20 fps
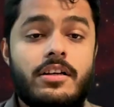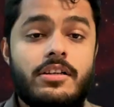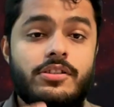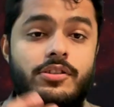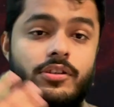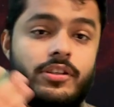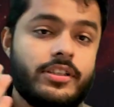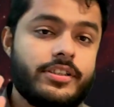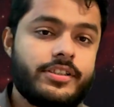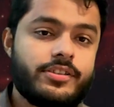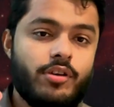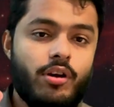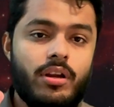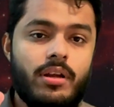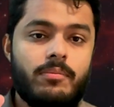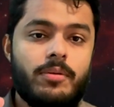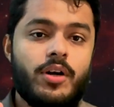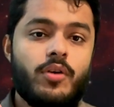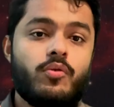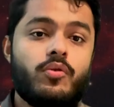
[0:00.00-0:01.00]
So this is all
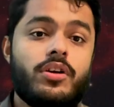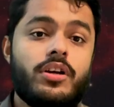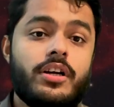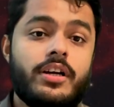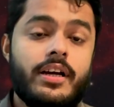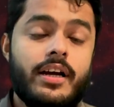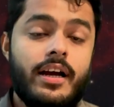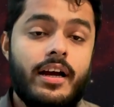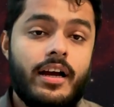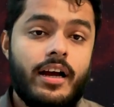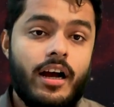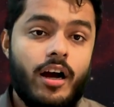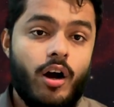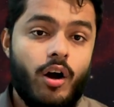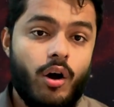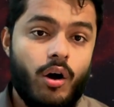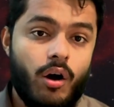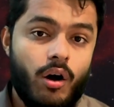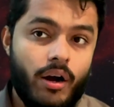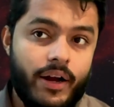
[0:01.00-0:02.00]
about
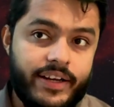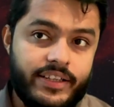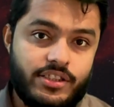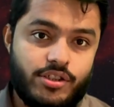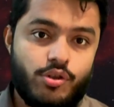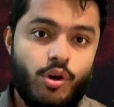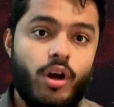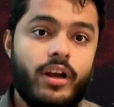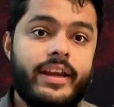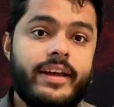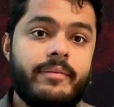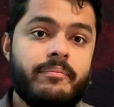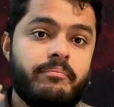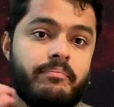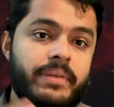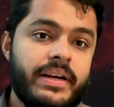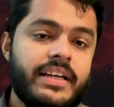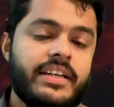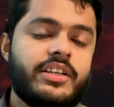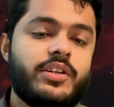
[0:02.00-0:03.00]
installing
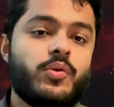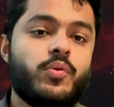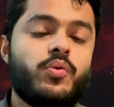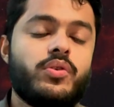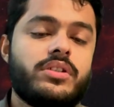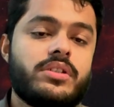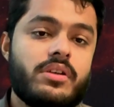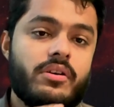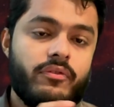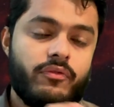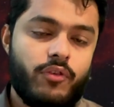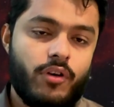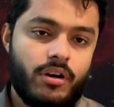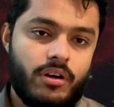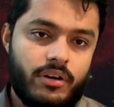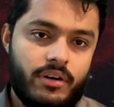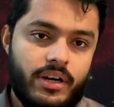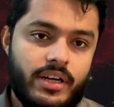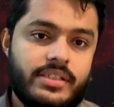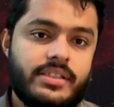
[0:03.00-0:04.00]
build tools for
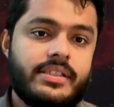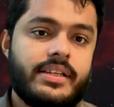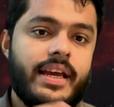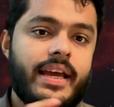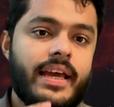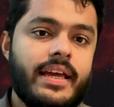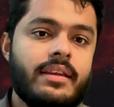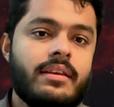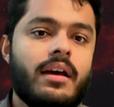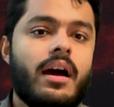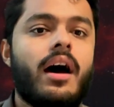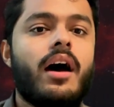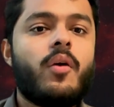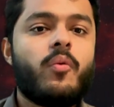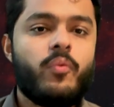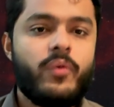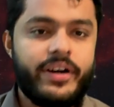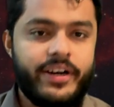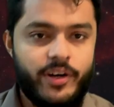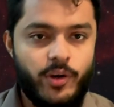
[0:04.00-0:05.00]
Rust in our
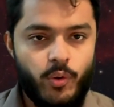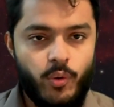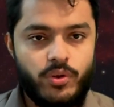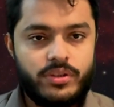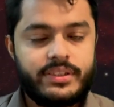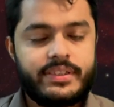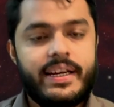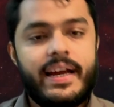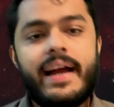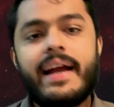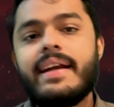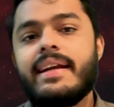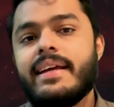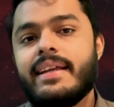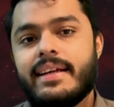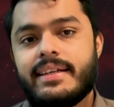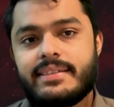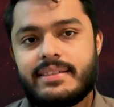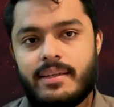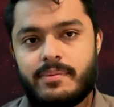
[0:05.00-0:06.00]
Windows and
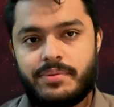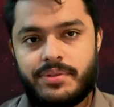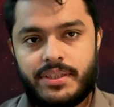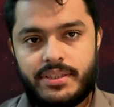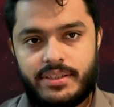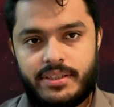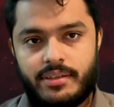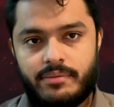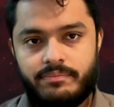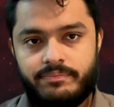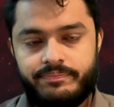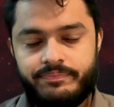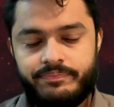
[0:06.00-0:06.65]
Linux subsystem.